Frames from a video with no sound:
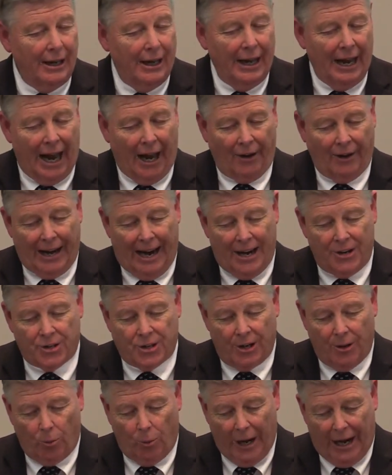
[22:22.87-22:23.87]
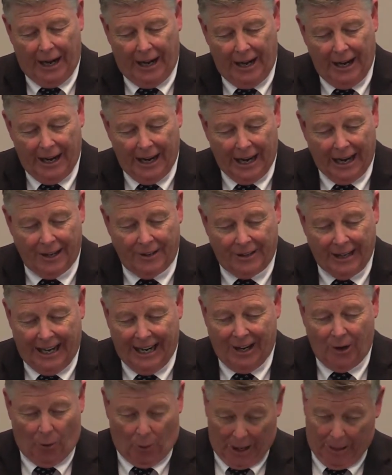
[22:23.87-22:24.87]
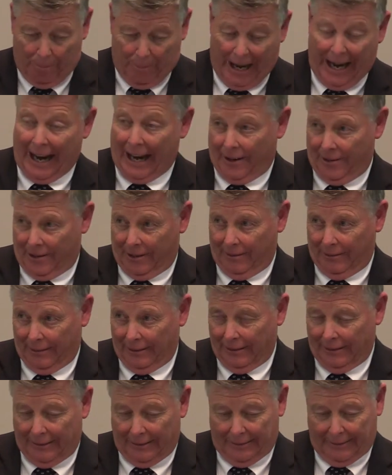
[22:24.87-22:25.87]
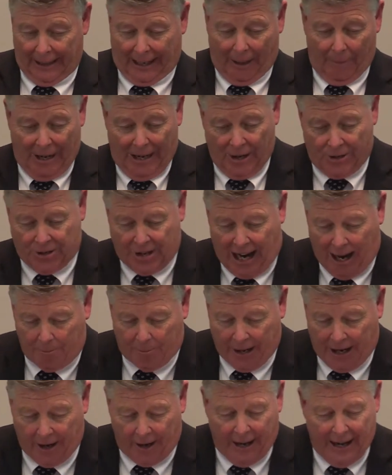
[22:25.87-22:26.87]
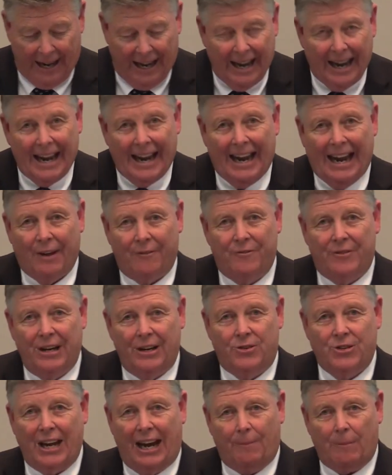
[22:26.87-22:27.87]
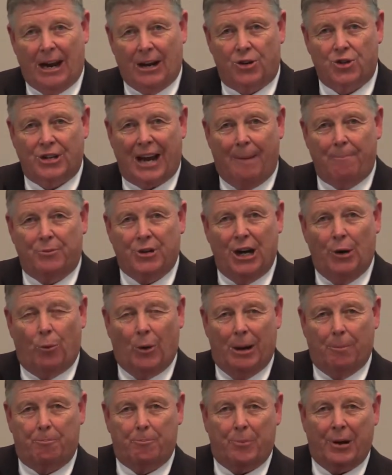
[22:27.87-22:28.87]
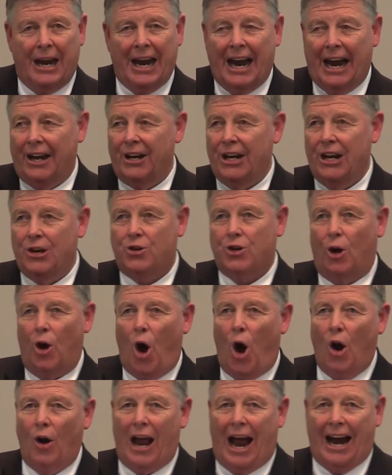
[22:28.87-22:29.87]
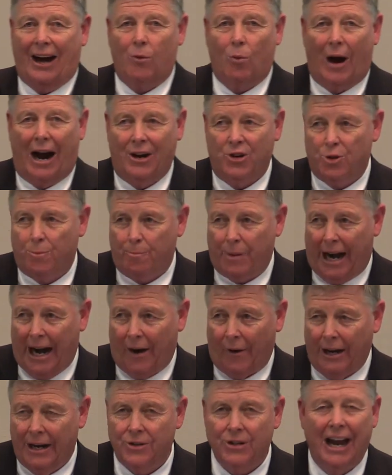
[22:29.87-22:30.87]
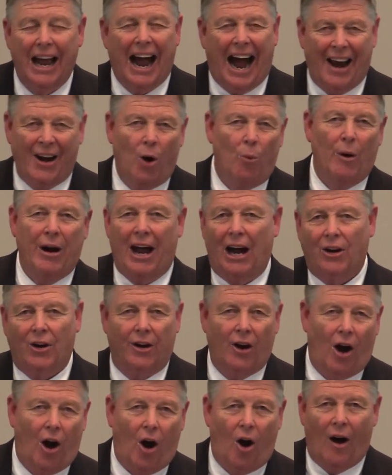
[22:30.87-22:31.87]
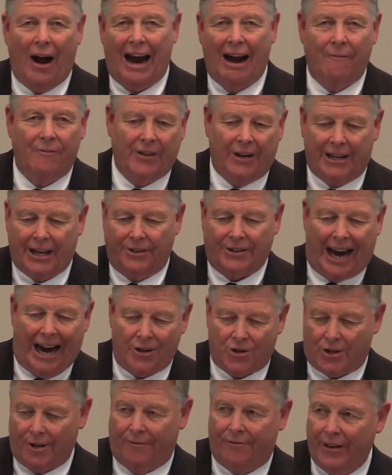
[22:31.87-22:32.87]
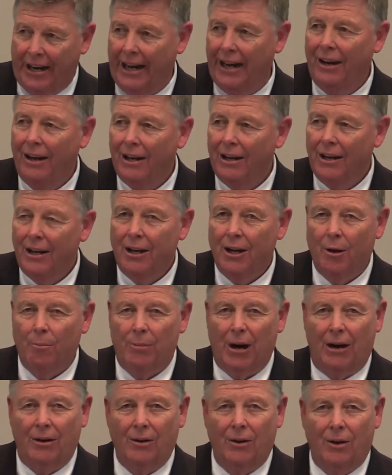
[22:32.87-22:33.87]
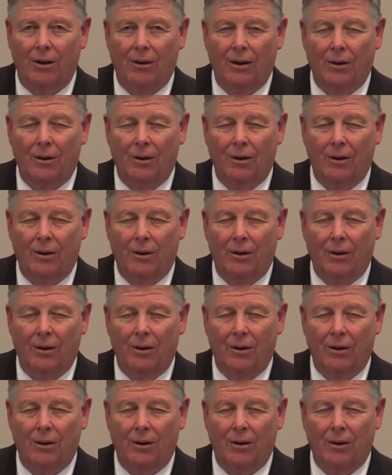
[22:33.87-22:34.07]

unless we indeed repent. Now, let me just stop here. If except ye repent, ye shall all likewise perish. I know we're not going to all have the catastrophe, but